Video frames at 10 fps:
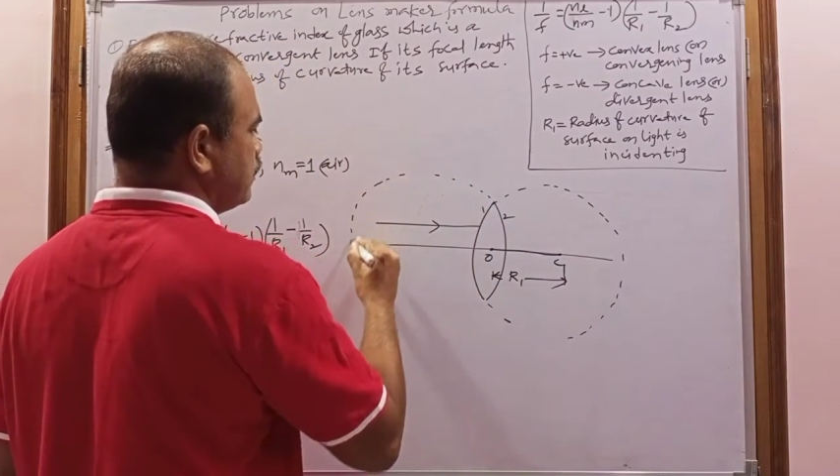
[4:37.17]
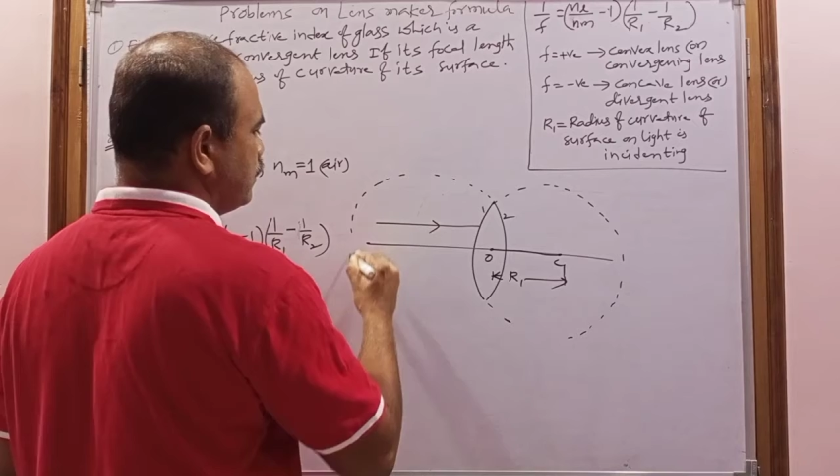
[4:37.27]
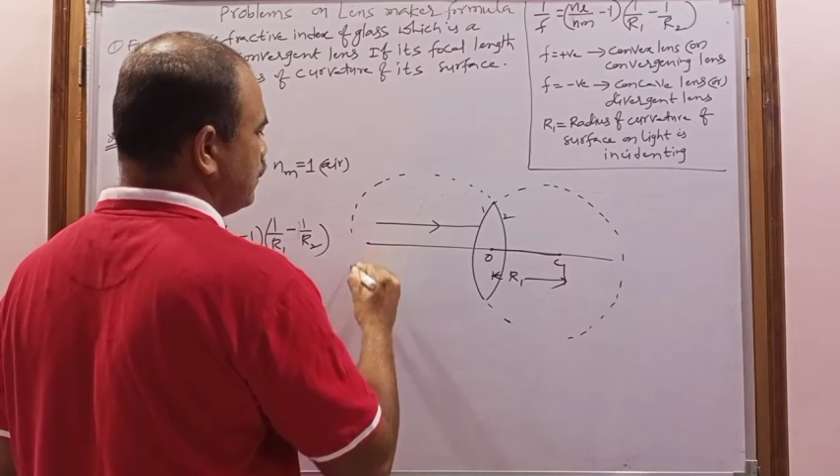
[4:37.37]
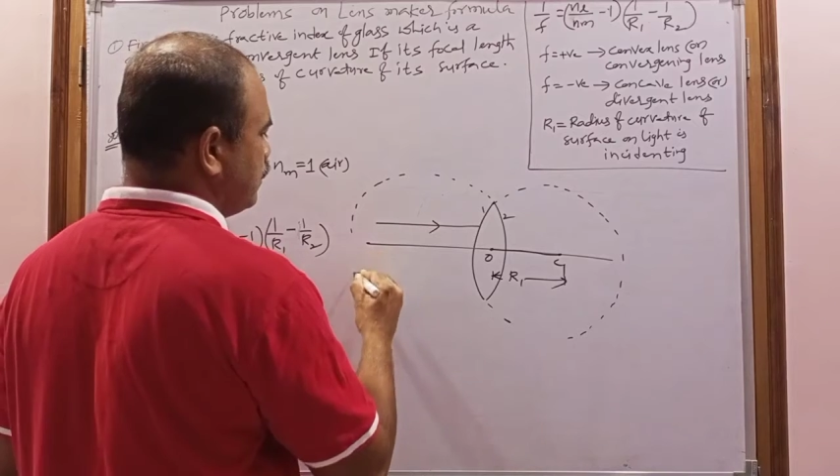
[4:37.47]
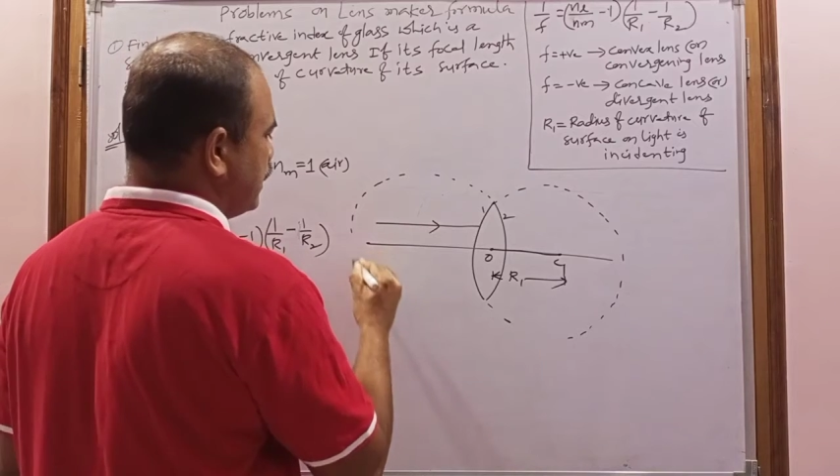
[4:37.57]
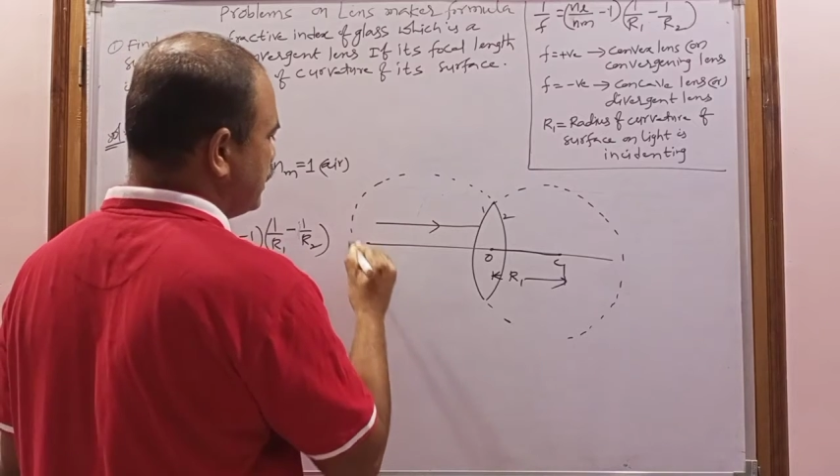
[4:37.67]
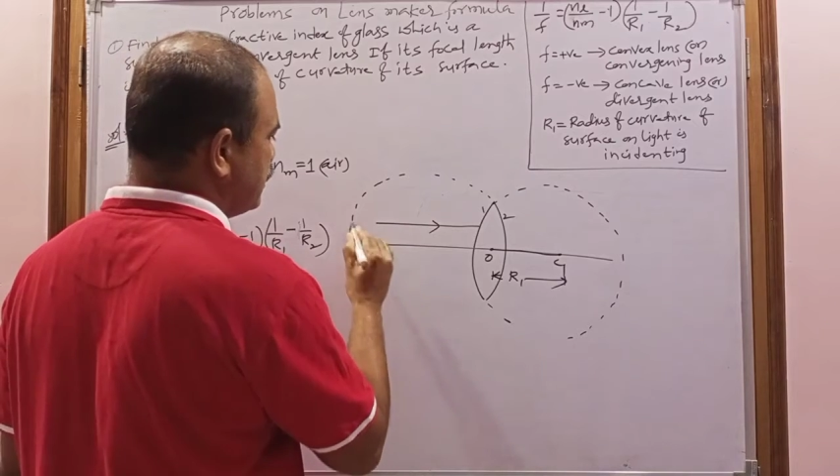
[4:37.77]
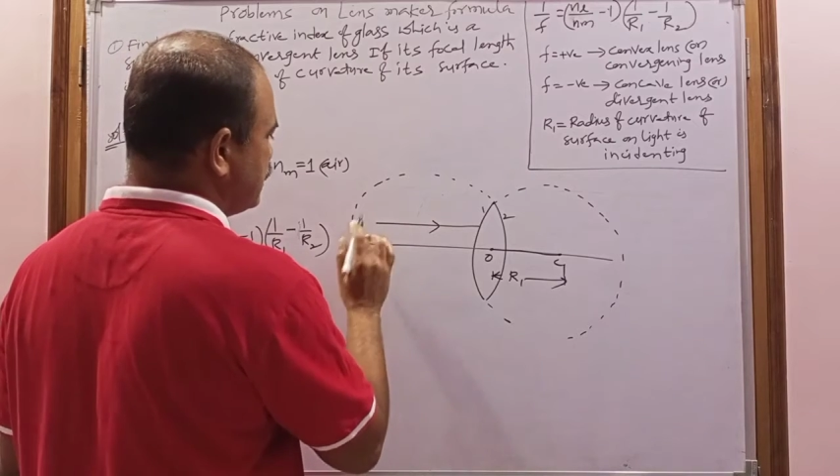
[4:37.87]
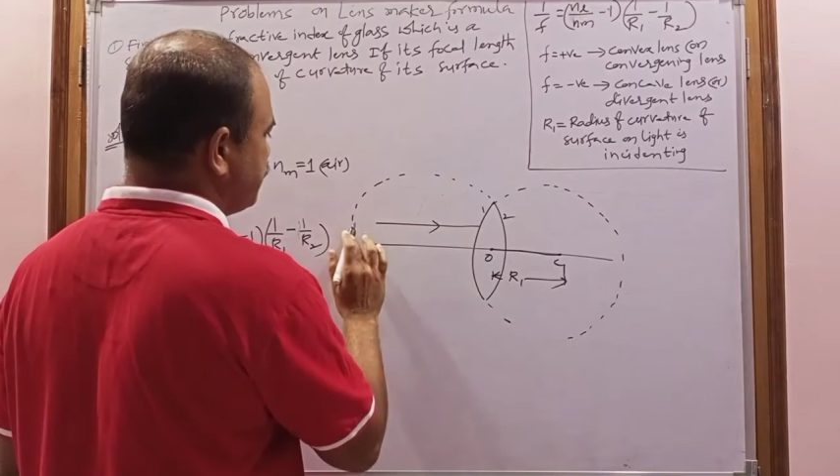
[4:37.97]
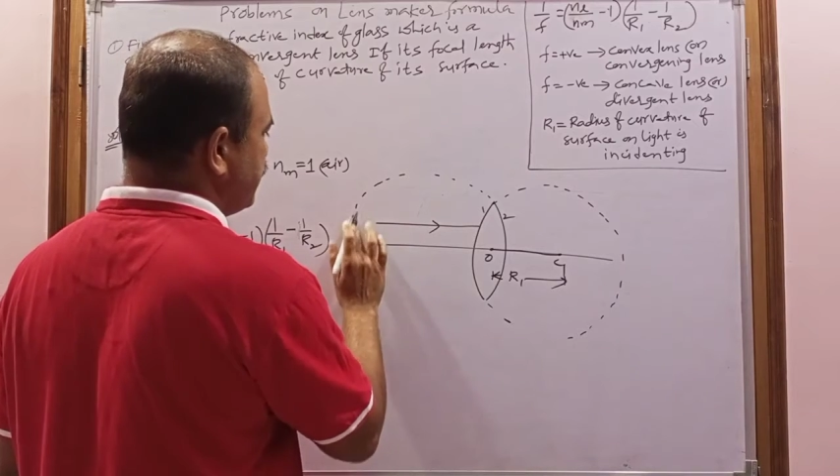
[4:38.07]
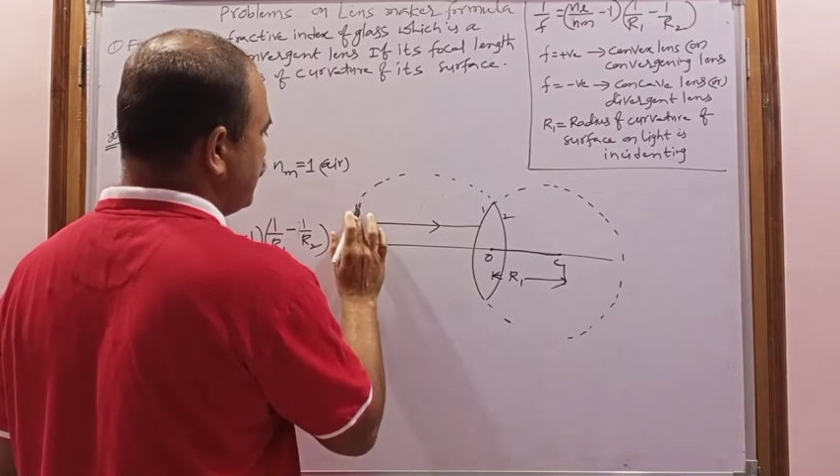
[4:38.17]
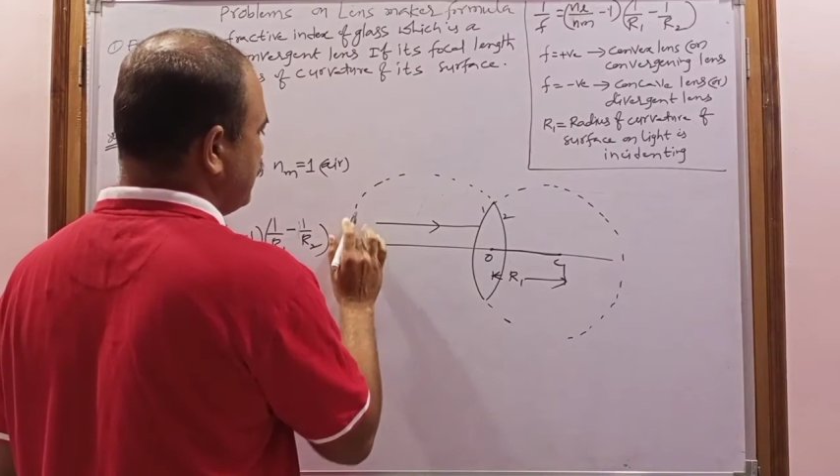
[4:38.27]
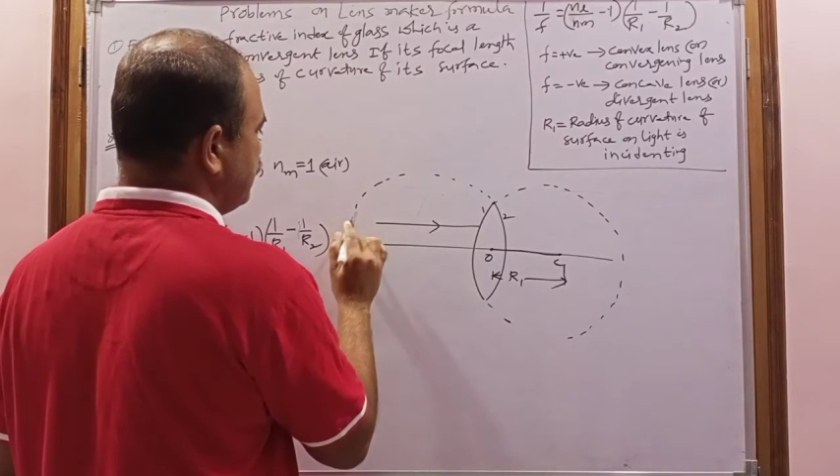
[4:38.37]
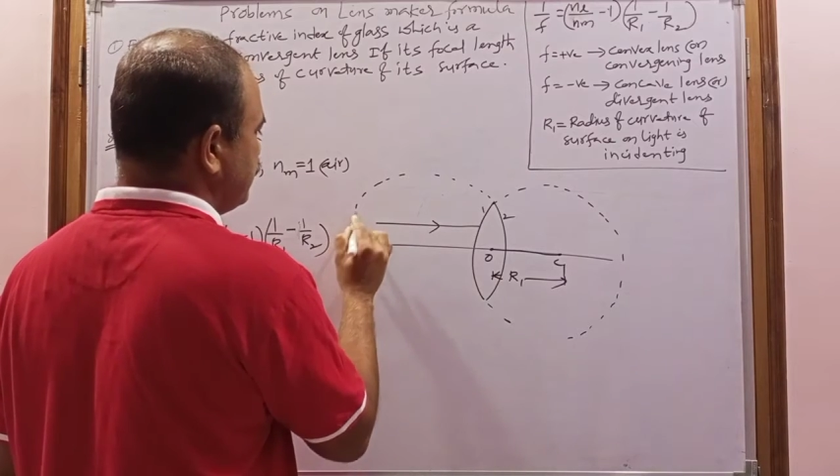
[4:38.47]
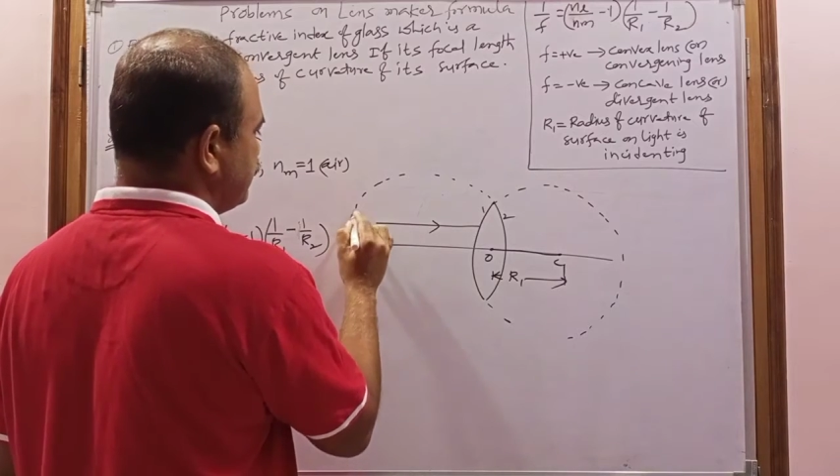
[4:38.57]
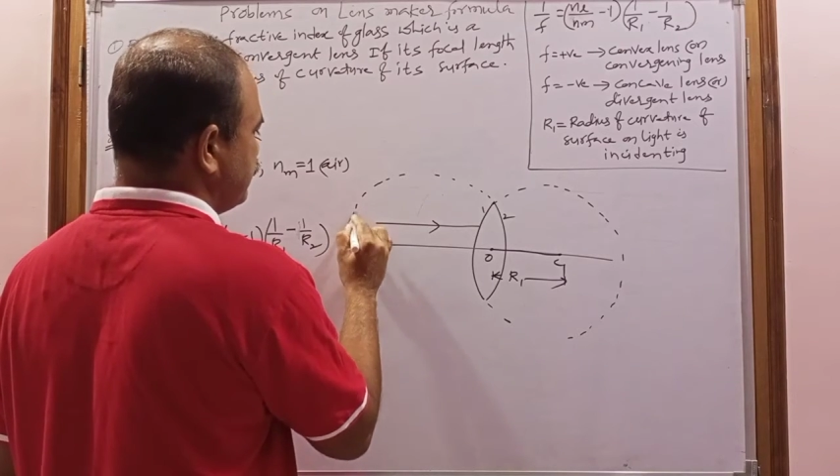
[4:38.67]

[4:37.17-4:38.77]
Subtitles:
so you get the sphere.